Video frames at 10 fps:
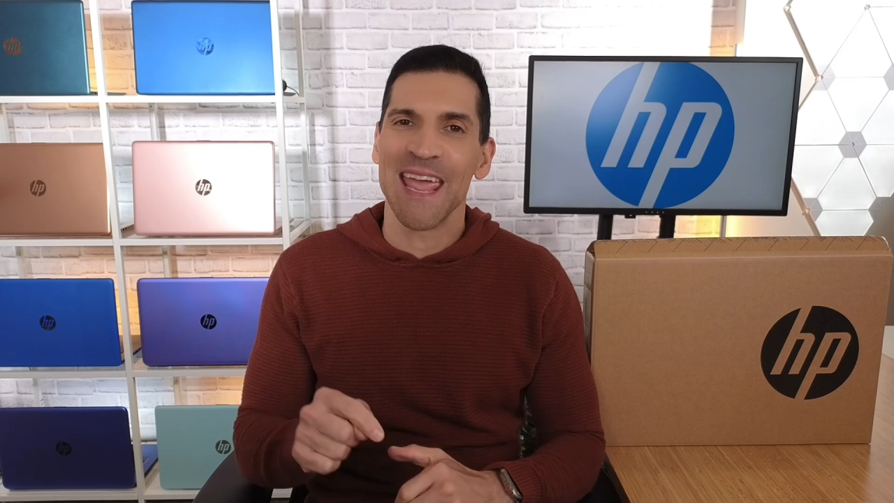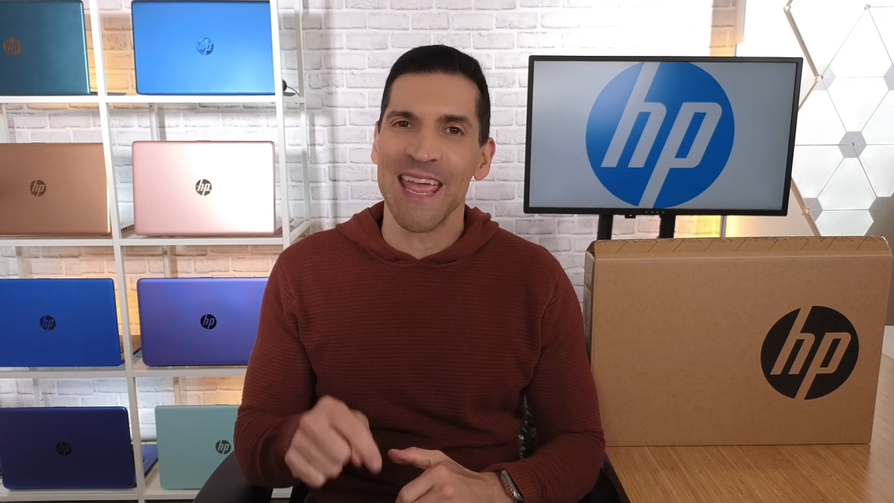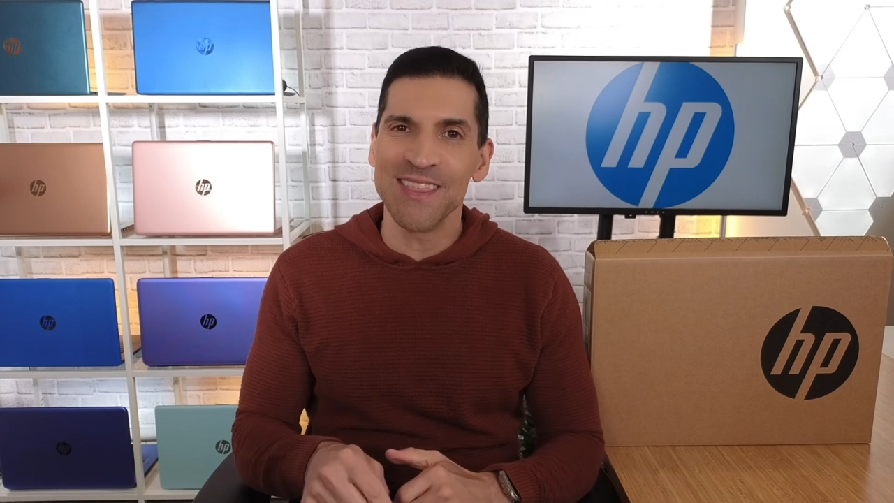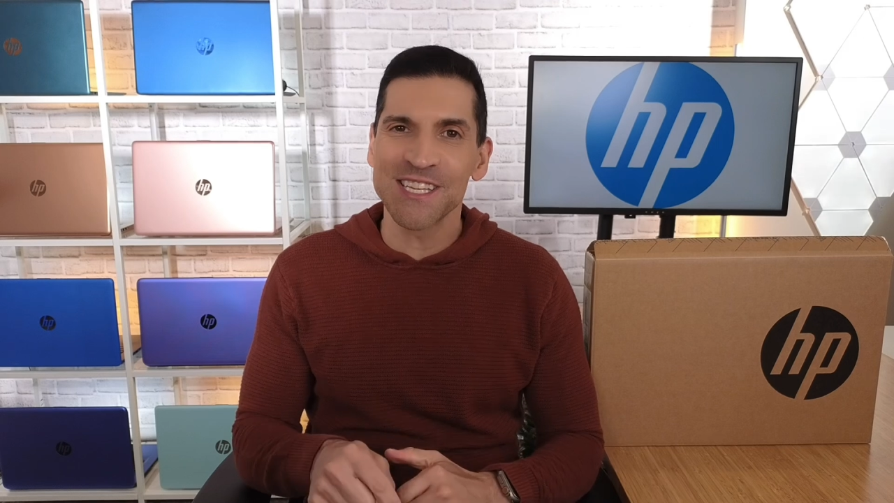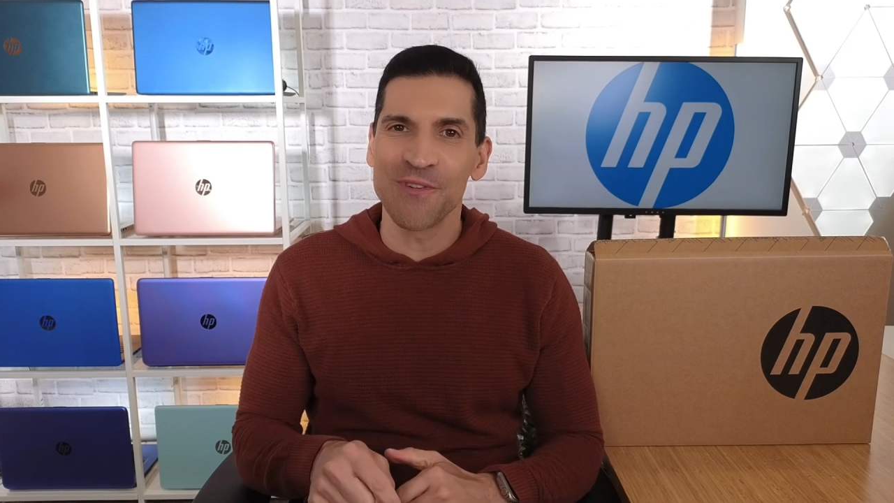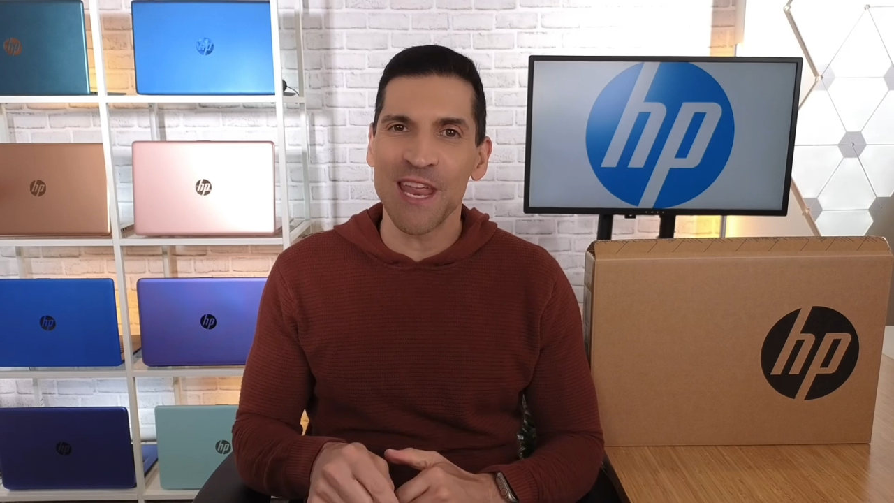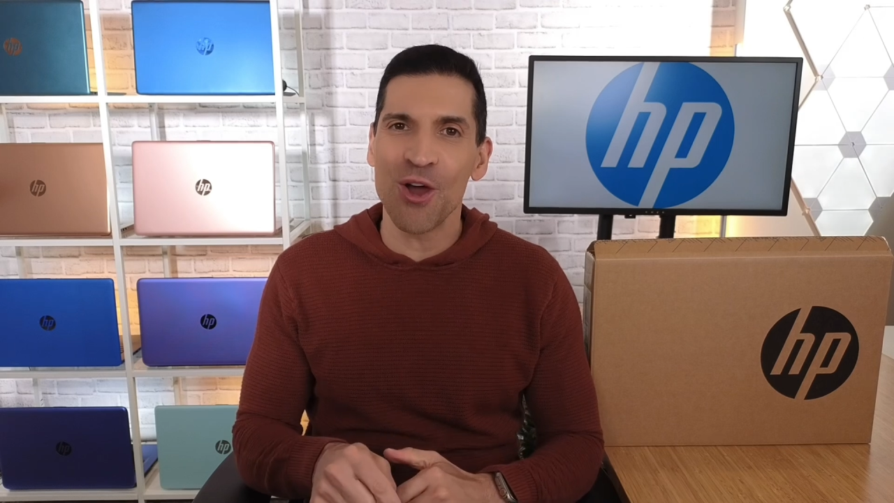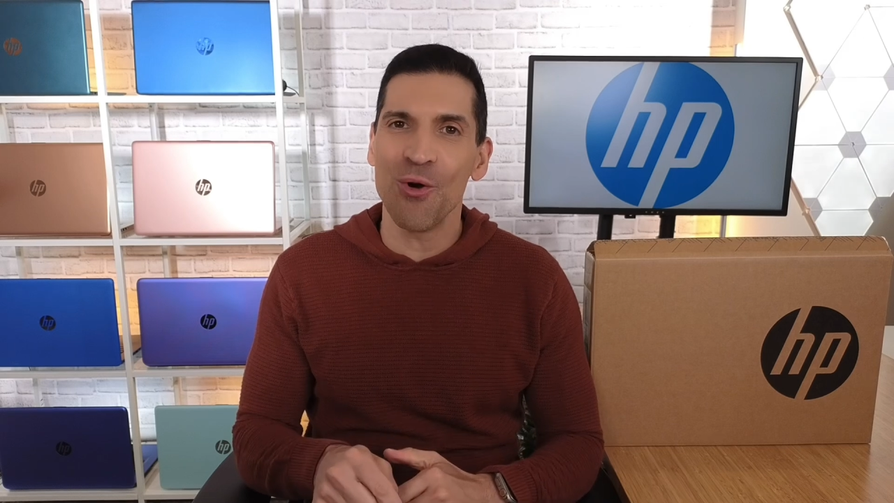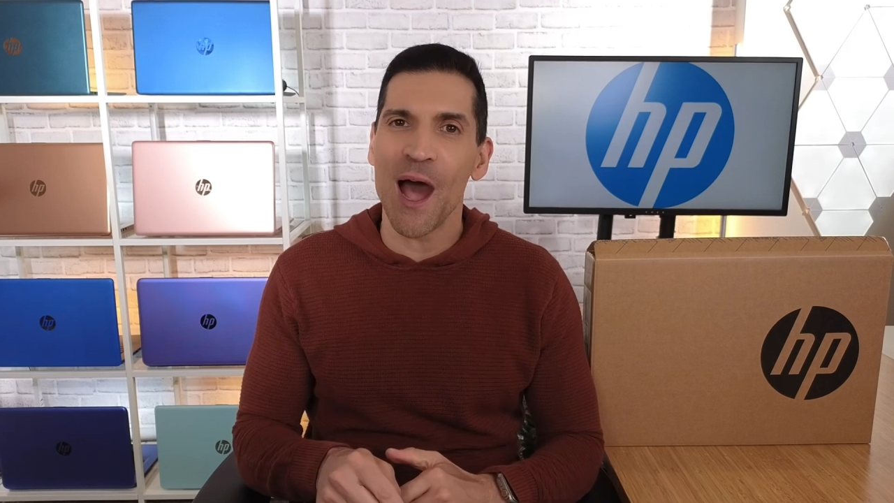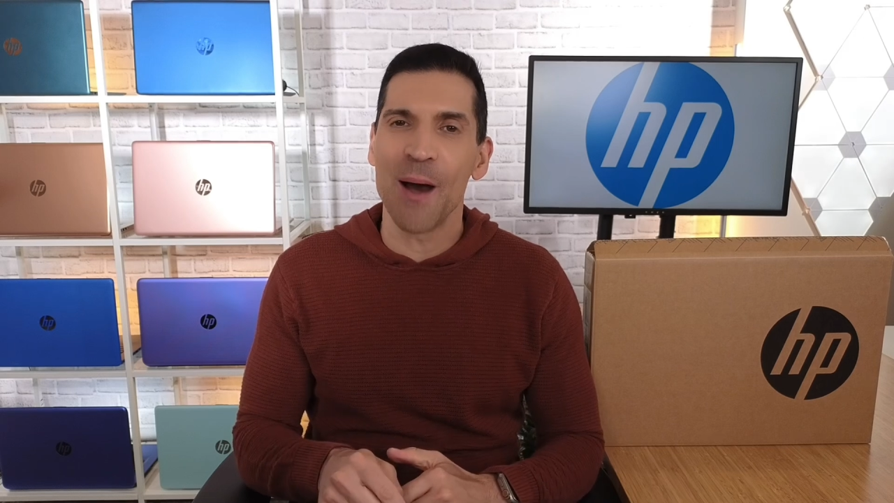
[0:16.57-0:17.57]
In this
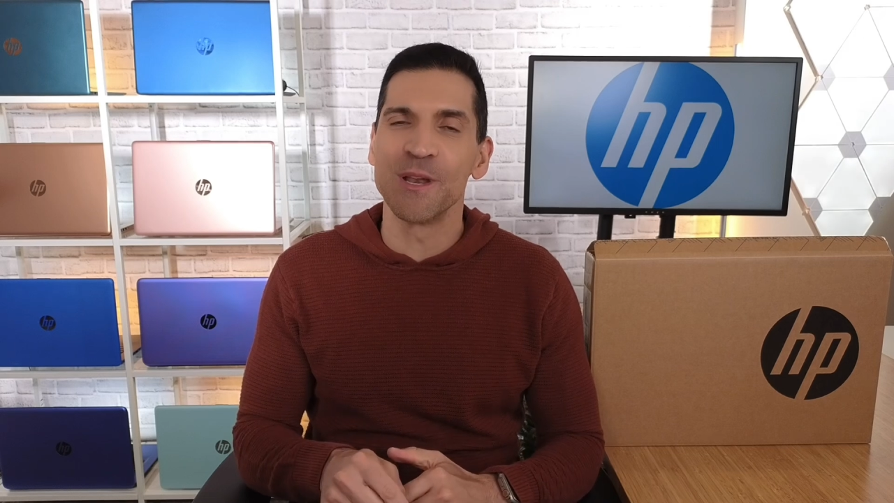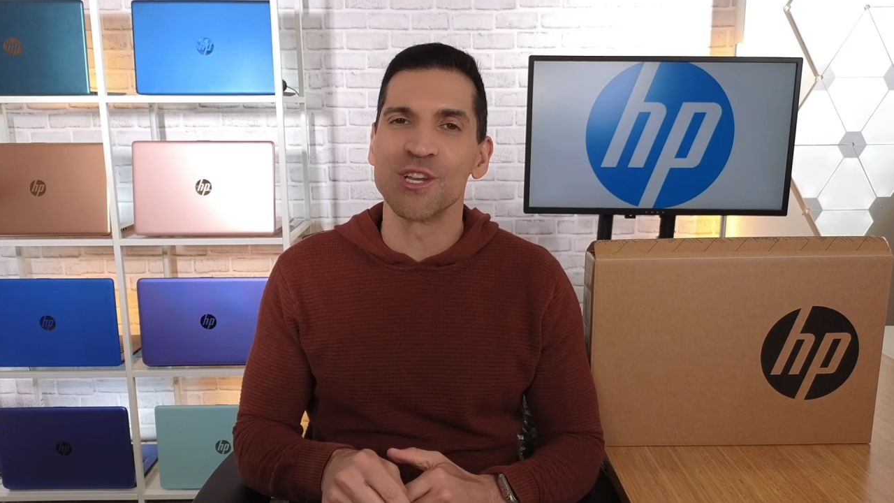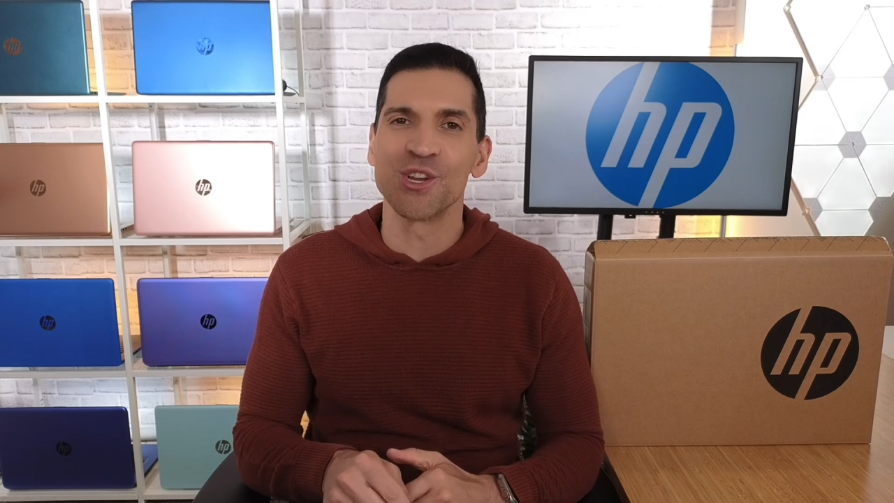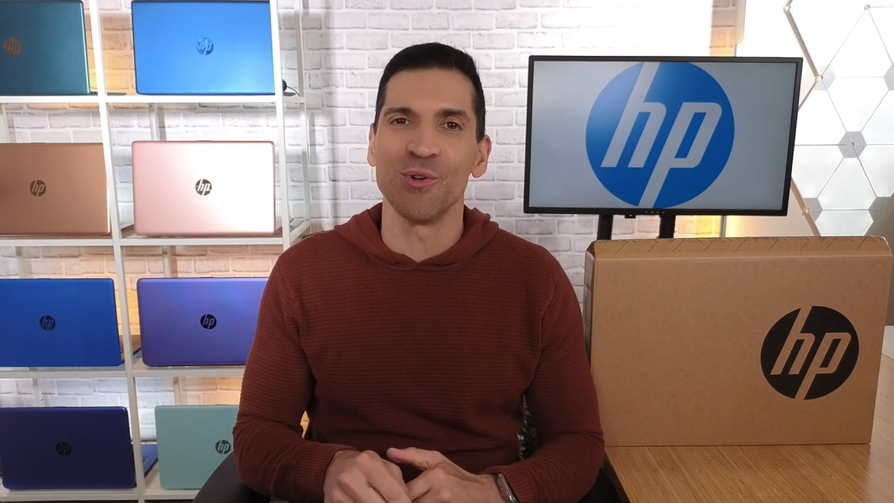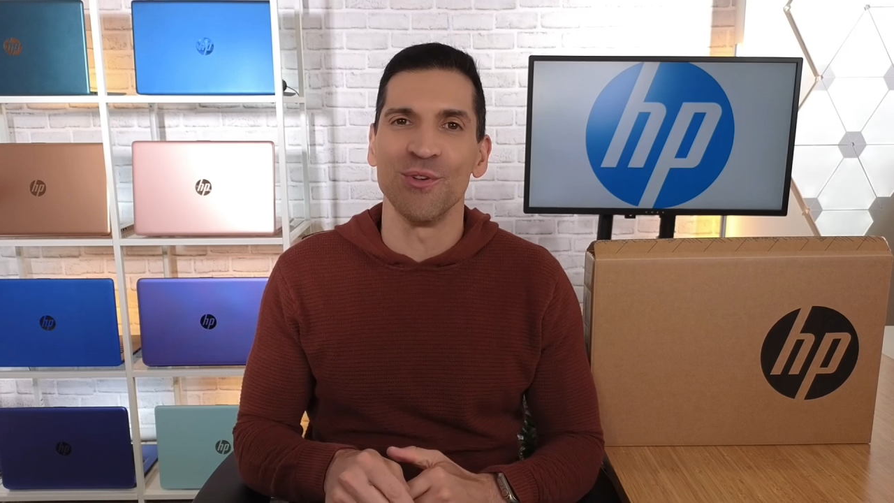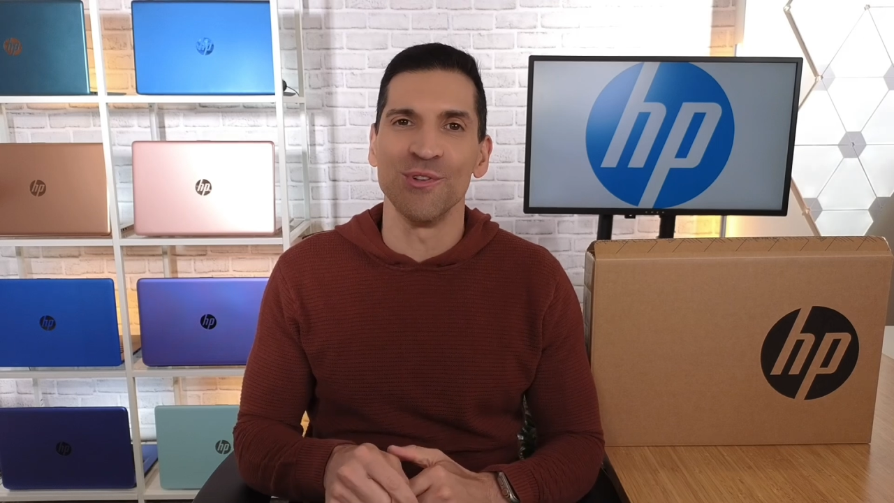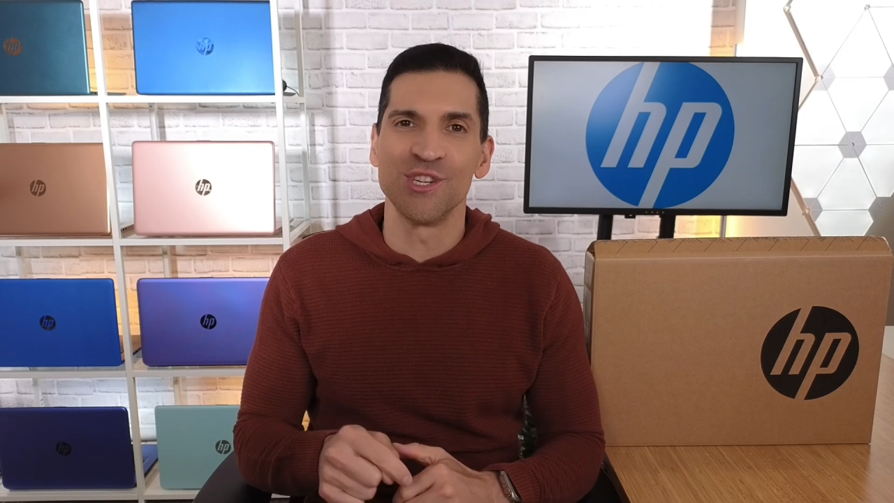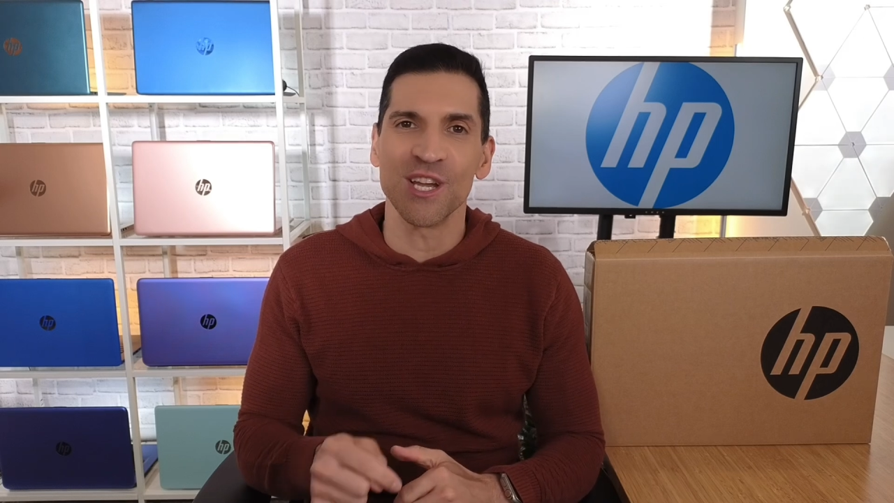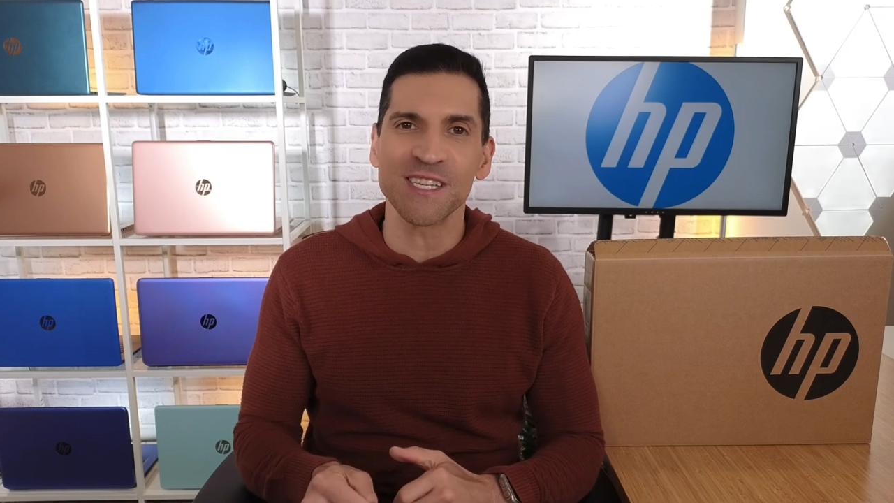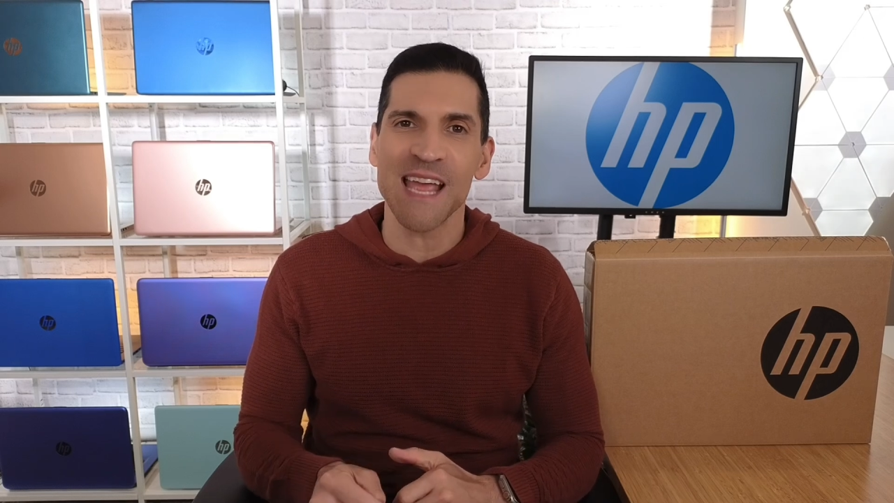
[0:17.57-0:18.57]
video, I'm going to show you
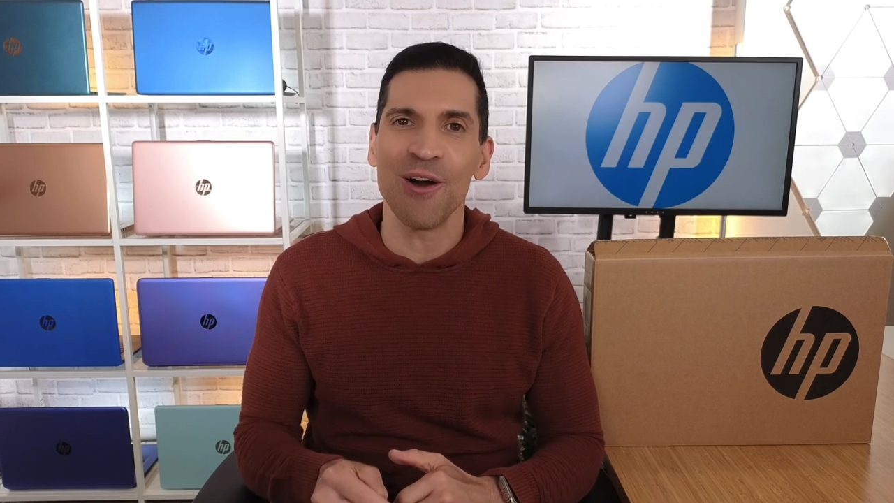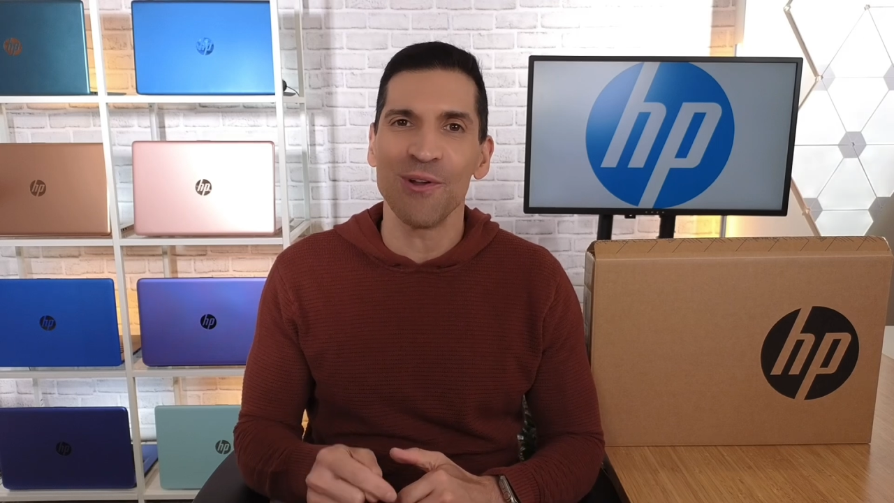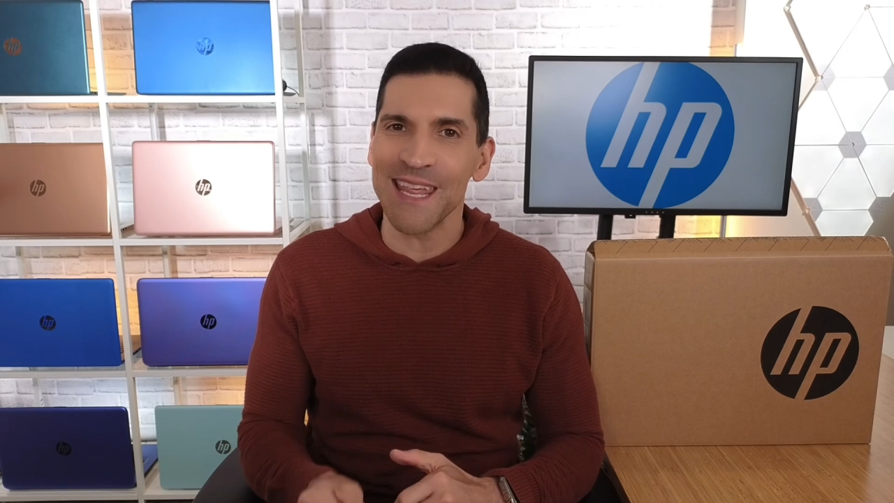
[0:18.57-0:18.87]
just how